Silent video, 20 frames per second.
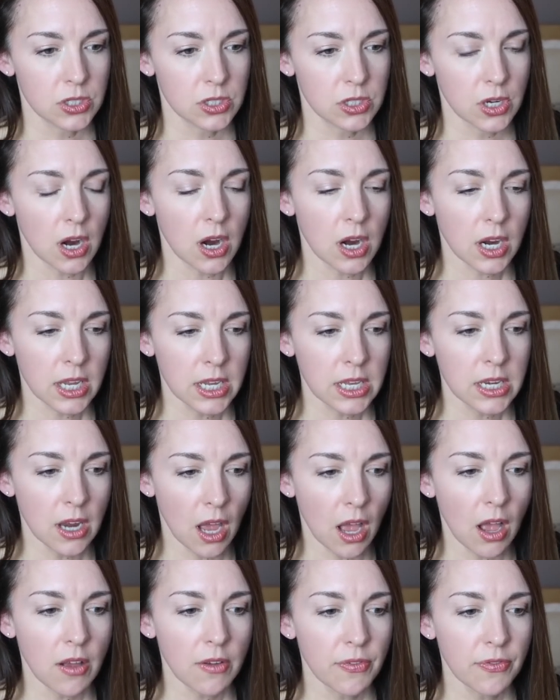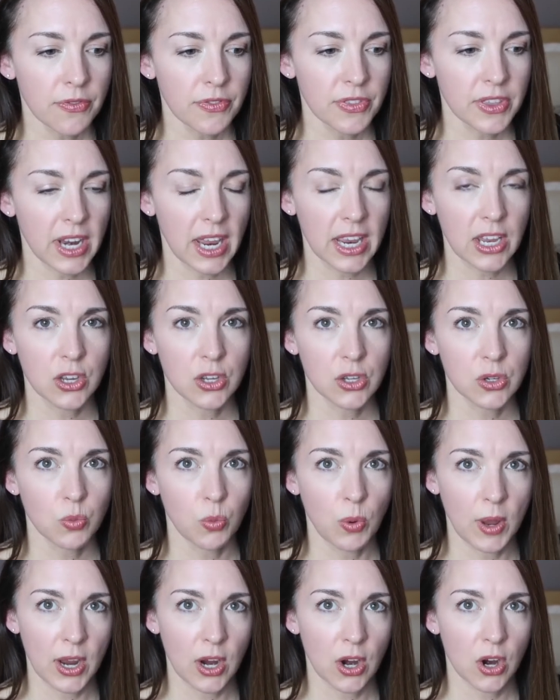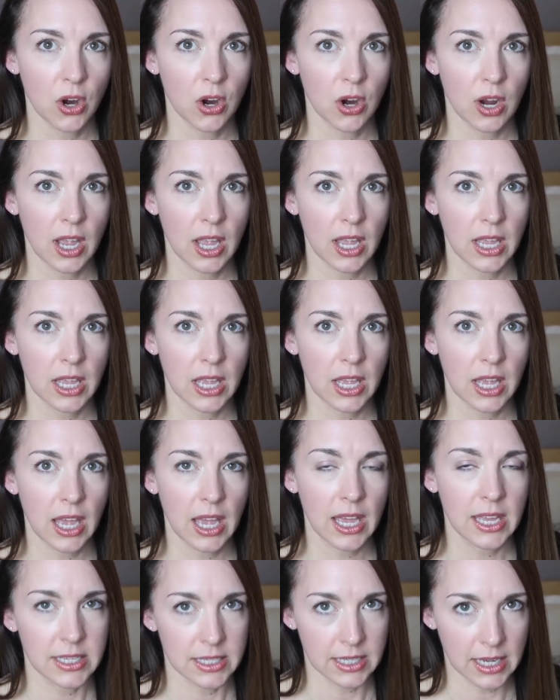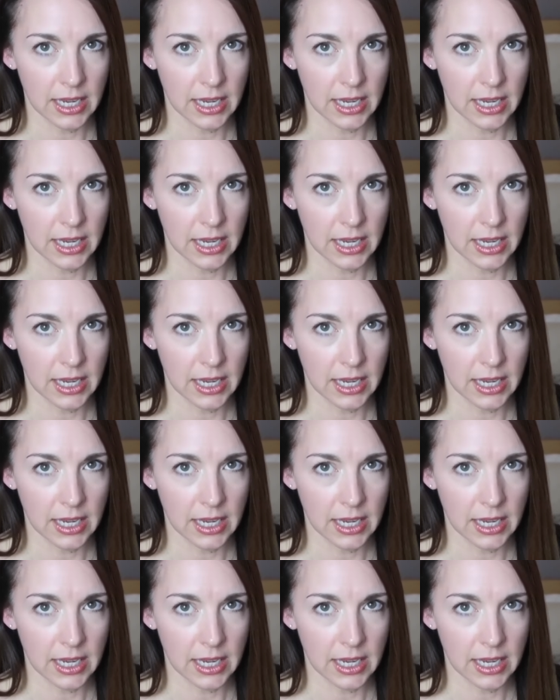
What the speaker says: dark enough that I could wear at